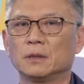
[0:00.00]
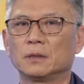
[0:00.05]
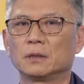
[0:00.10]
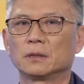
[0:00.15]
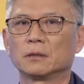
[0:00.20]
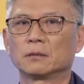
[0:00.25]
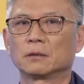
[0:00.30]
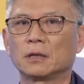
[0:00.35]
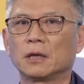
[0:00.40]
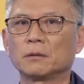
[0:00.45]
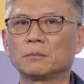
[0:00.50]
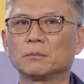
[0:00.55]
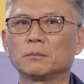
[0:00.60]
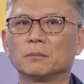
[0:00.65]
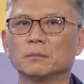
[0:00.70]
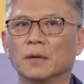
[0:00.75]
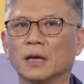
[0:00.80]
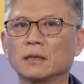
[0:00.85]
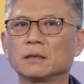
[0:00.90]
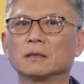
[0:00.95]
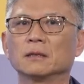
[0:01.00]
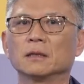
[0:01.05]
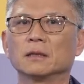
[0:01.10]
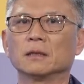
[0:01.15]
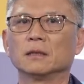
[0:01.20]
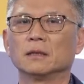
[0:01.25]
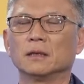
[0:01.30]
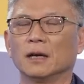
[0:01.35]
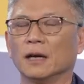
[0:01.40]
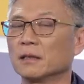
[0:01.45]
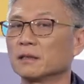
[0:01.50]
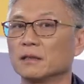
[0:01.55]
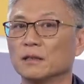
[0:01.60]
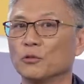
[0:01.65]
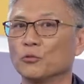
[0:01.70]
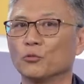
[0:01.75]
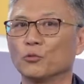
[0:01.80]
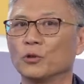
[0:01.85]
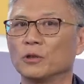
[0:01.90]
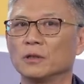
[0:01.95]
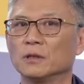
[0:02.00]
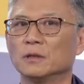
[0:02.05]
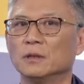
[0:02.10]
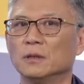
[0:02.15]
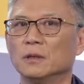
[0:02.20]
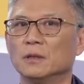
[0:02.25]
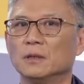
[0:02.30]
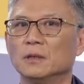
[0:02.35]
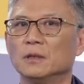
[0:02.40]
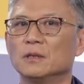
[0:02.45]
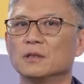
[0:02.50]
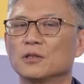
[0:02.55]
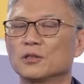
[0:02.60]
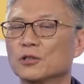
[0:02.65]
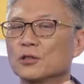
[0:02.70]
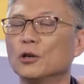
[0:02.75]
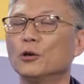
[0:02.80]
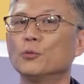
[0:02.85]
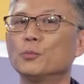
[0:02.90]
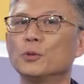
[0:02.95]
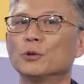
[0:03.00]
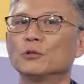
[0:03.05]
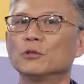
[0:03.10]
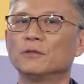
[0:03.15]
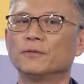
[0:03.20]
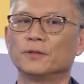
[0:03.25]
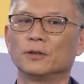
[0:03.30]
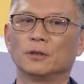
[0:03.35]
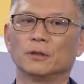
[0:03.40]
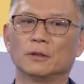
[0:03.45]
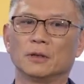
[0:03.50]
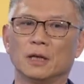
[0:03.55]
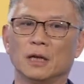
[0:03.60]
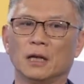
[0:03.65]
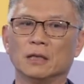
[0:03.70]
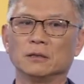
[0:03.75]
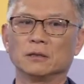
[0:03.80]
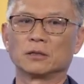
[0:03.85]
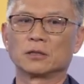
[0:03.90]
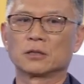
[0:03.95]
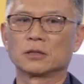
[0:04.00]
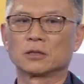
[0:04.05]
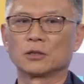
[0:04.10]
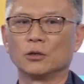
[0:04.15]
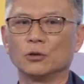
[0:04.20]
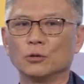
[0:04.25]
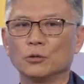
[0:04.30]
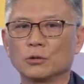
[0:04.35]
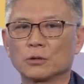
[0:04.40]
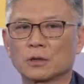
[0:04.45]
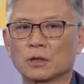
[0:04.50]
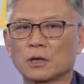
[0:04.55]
So that make the athlete world so beautiful and so